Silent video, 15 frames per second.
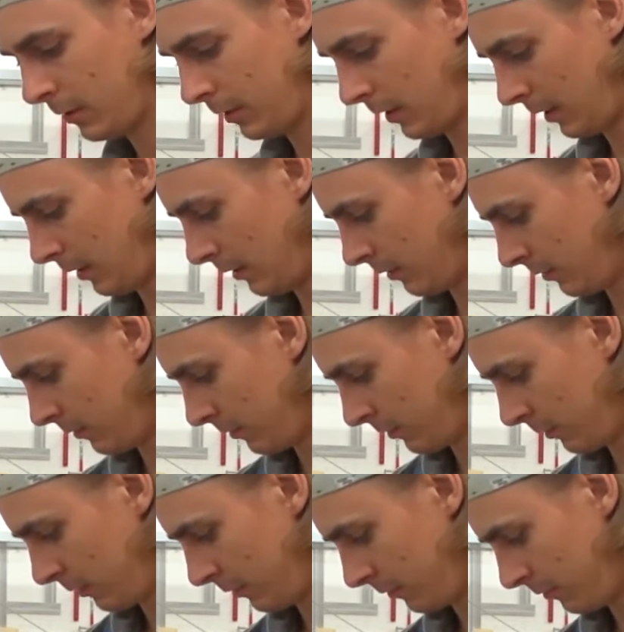and
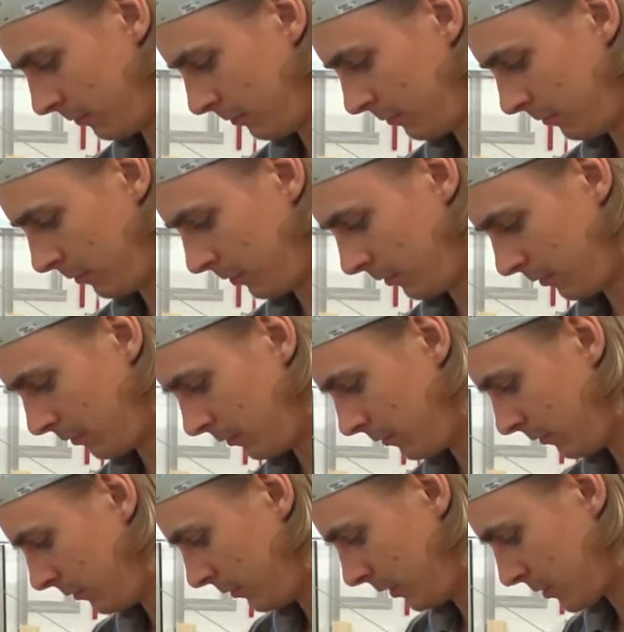for
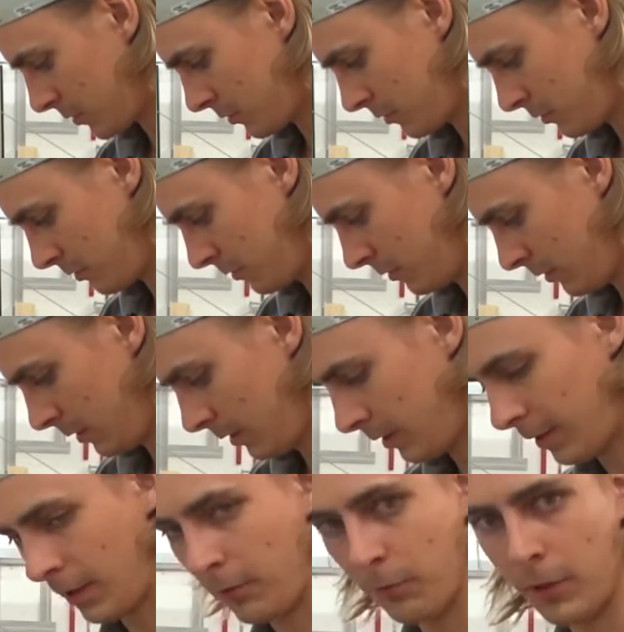such
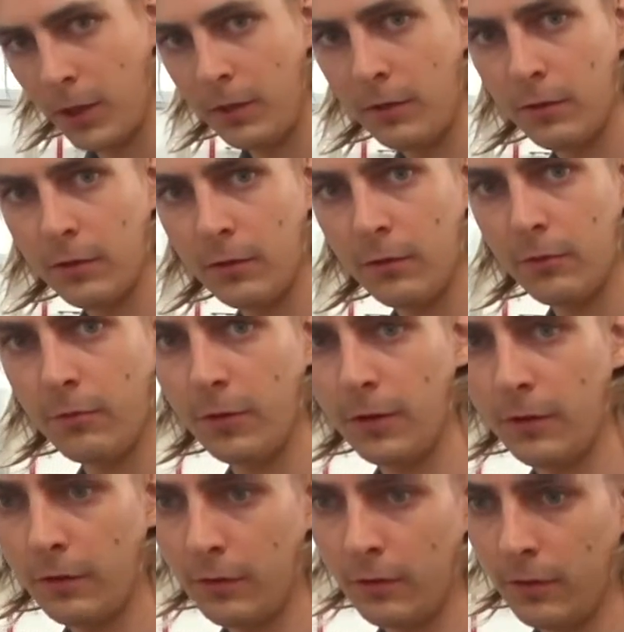lightweight
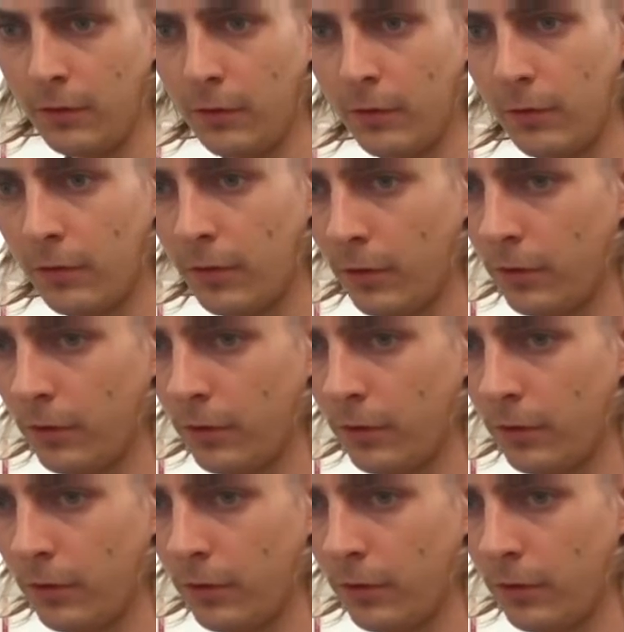things it's